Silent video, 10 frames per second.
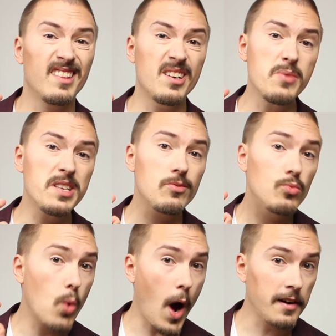There is
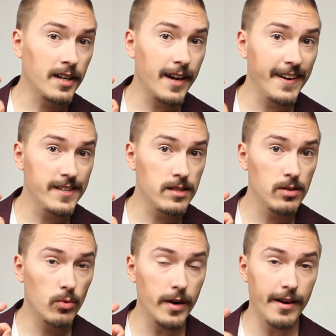one case
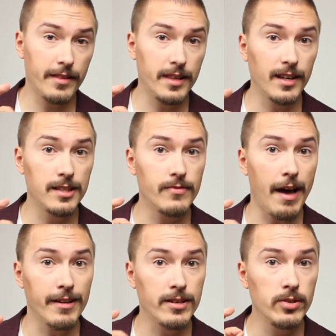where I think it's
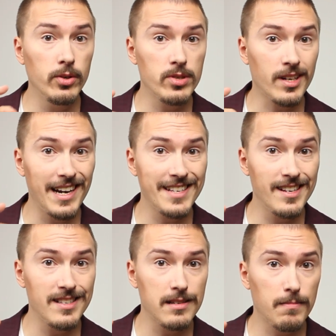valid to use
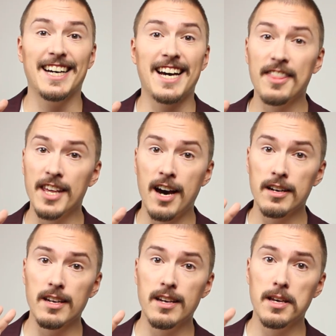classes, and
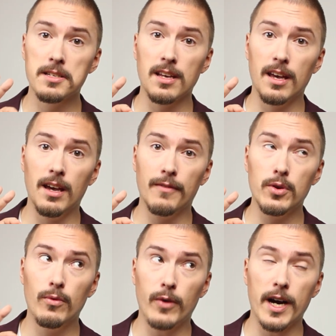that is if
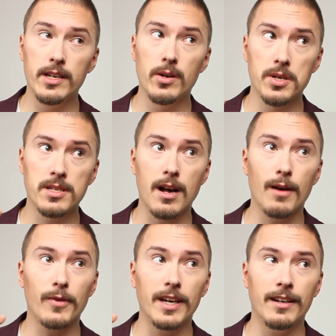you find
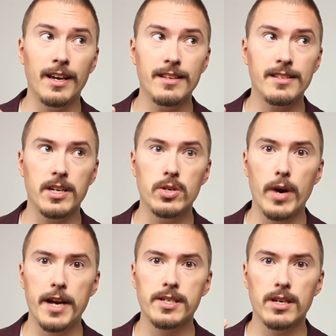yourself in a
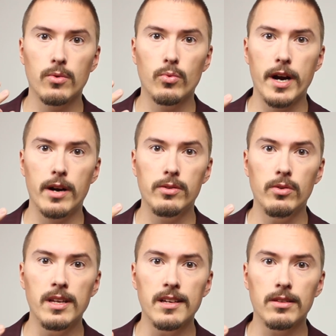situation where you
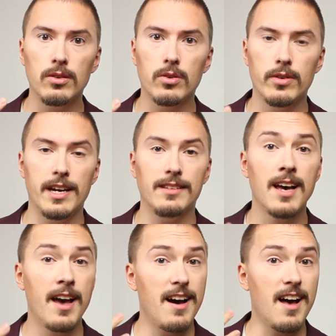need to create
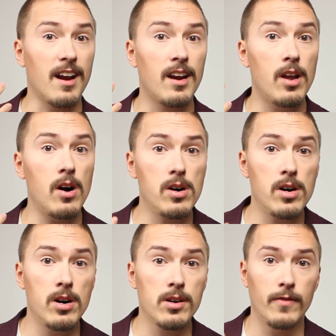a
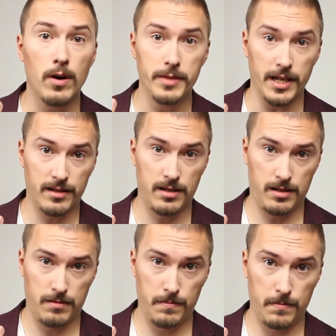lot of
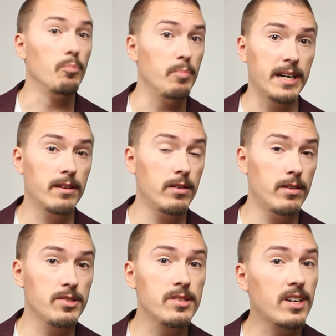objects,
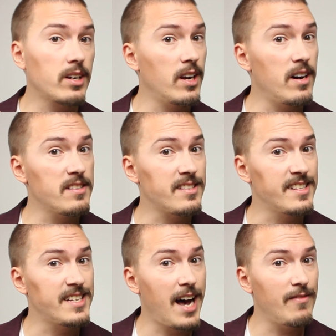because
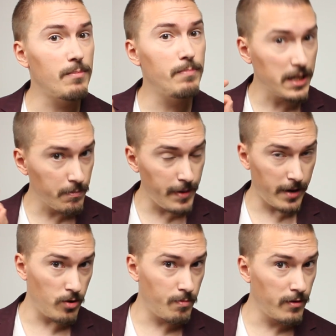classes have a bit
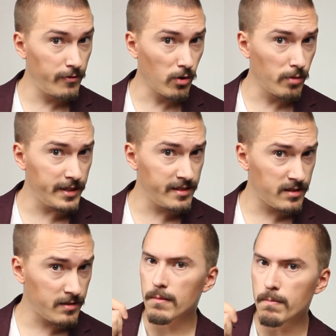better
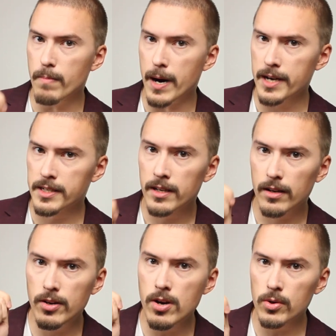performance. But
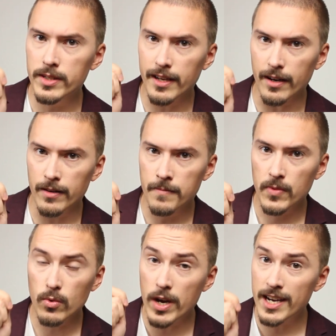note here,
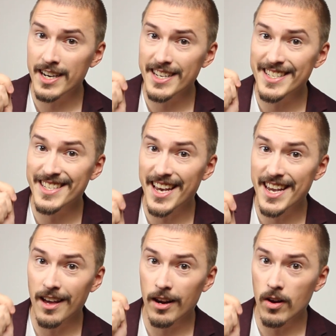when I say
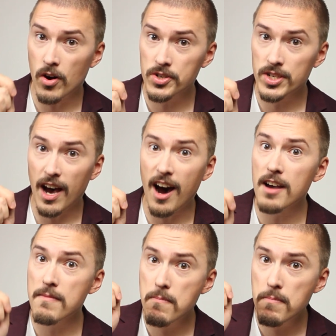a lot,
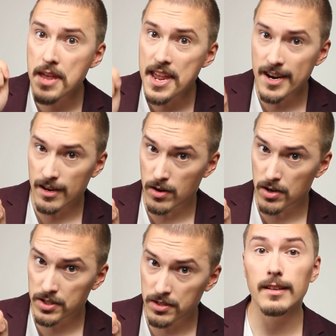I mean a
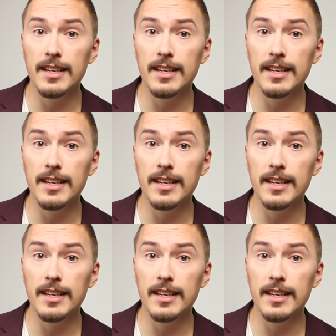lot.